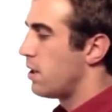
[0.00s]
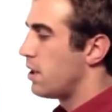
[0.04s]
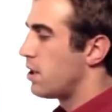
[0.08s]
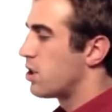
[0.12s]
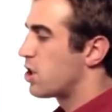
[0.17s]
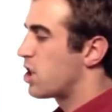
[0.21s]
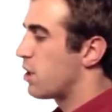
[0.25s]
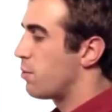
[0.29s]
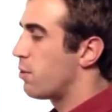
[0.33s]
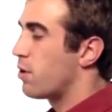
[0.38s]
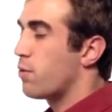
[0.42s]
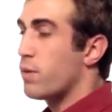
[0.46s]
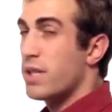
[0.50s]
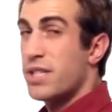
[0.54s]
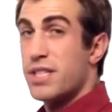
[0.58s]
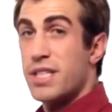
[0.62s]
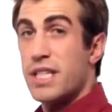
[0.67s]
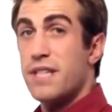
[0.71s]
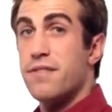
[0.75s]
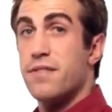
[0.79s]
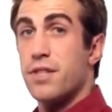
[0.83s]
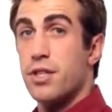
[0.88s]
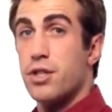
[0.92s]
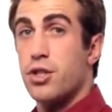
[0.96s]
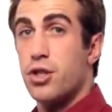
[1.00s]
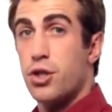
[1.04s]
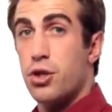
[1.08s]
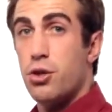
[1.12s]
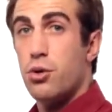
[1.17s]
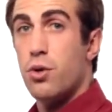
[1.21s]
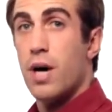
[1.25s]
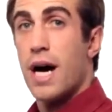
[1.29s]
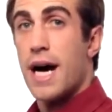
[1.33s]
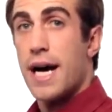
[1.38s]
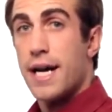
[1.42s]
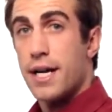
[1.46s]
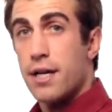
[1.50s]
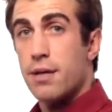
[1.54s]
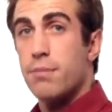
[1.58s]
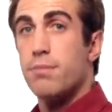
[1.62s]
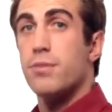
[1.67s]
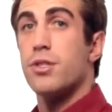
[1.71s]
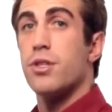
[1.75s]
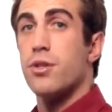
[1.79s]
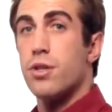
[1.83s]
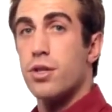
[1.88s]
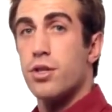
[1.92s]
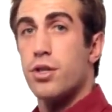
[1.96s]
Someone receives a 2
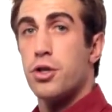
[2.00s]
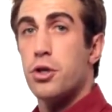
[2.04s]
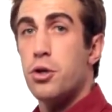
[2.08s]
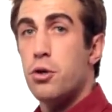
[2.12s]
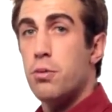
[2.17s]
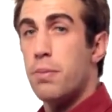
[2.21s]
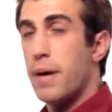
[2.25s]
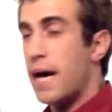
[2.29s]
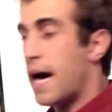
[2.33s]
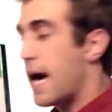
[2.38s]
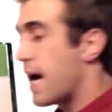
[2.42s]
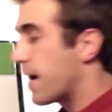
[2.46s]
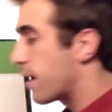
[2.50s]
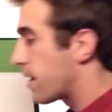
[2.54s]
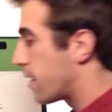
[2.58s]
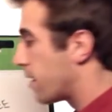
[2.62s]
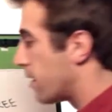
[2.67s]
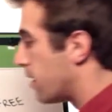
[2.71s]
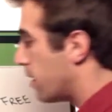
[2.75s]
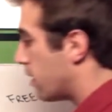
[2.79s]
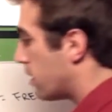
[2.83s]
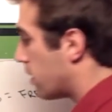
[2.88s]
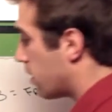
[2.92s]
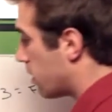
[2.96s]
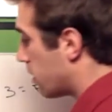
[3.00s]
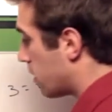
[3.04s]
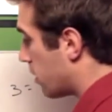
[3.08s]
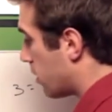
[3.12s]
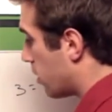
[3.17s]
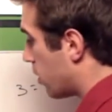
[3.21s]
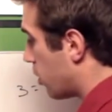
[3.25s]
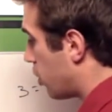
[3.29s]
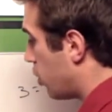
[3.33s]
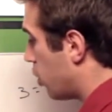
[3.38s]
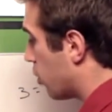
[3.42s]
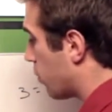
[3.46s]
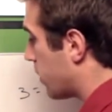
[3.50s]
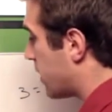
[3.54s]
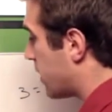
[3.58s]
items or a 2-pack, you'll